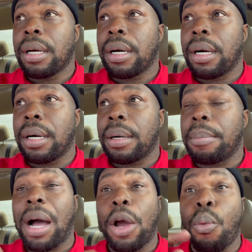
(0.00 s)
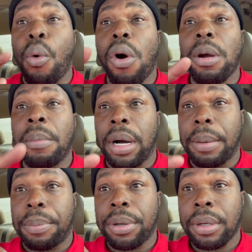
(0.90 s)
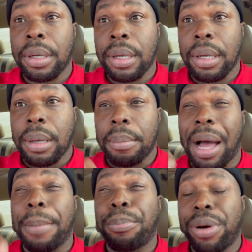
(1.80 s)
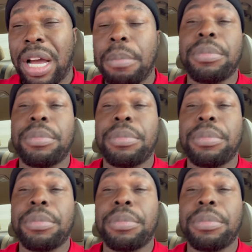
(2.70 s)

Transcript: my warm up, my prep